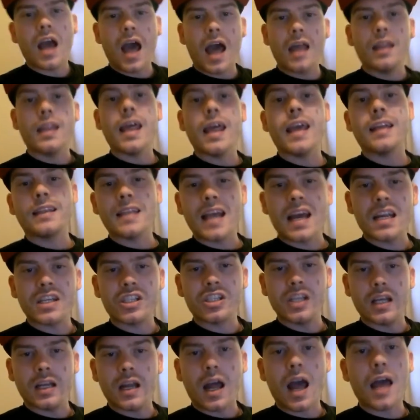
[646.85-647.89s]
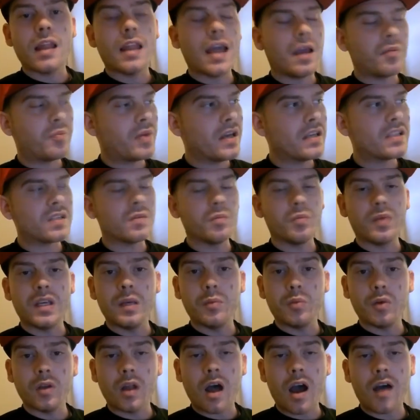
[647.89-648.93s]
I like that shit. I like pissing
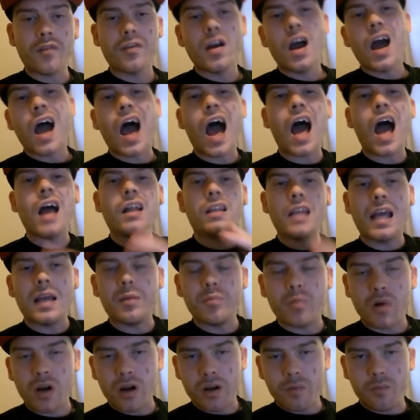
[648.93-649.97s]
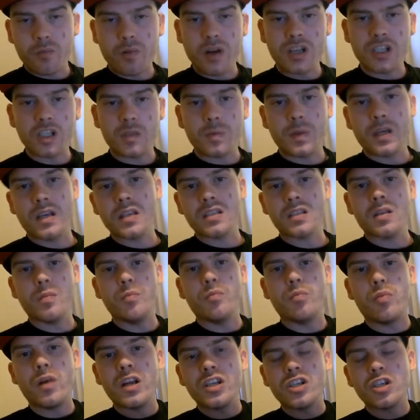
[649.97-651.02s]
people off. I like burning bridges because the
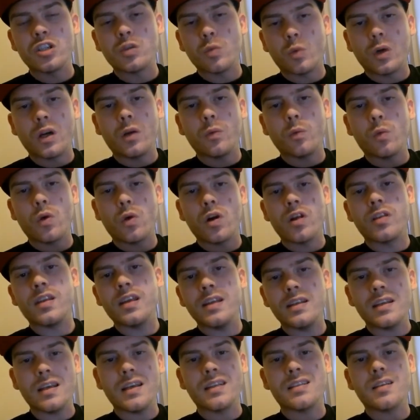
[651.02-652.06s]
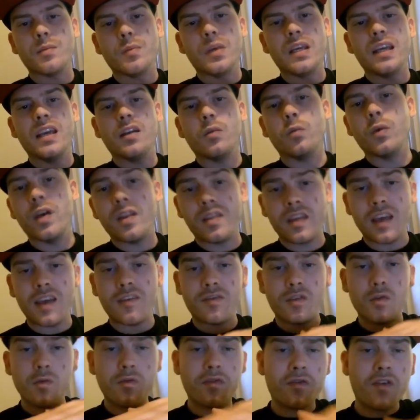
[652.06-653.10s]
bridges weren't worthy to begin with.
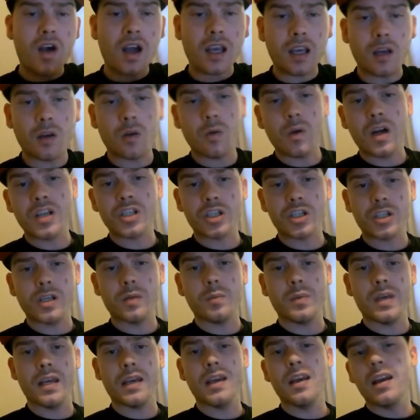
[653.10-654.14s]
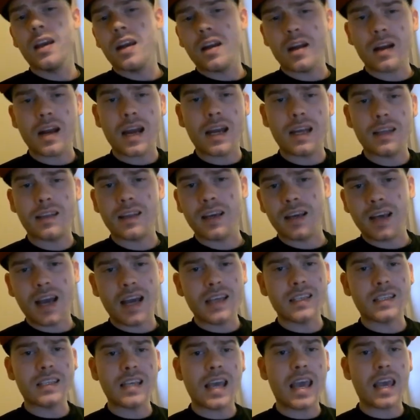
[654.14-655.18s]
If you fucking question me or anything
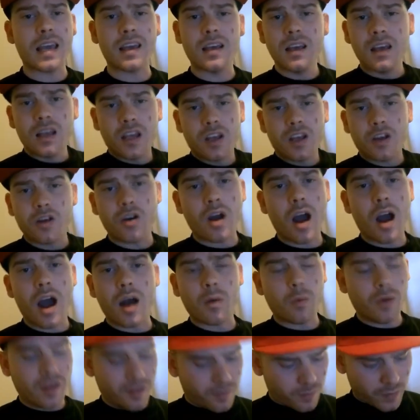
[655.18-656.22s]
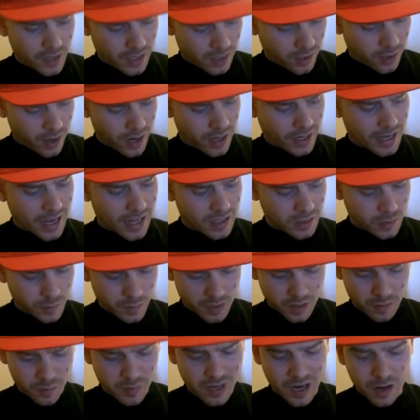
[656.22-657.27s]
I say, you're not with me. You're against me,
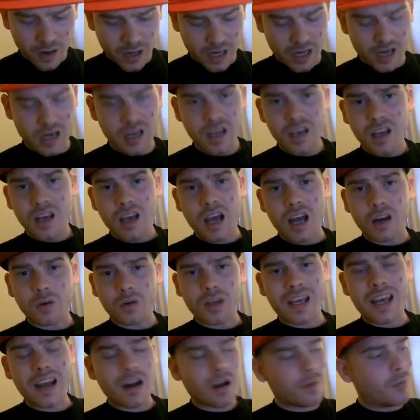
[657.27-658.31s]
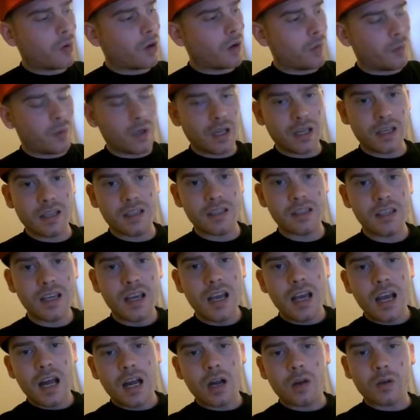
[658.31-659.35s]
period. I don't care about opinions.
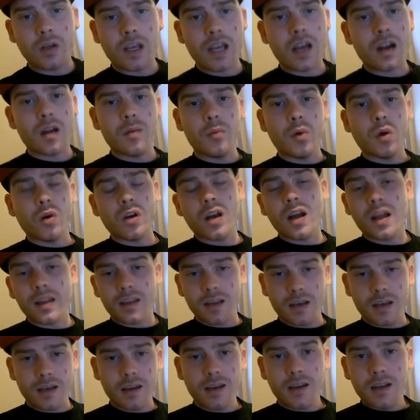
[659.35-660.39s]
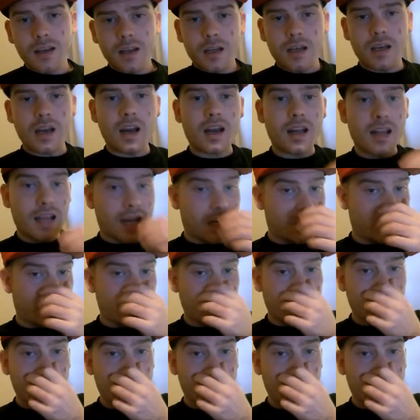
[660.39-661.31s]
I don't care about nothing. None of that shit,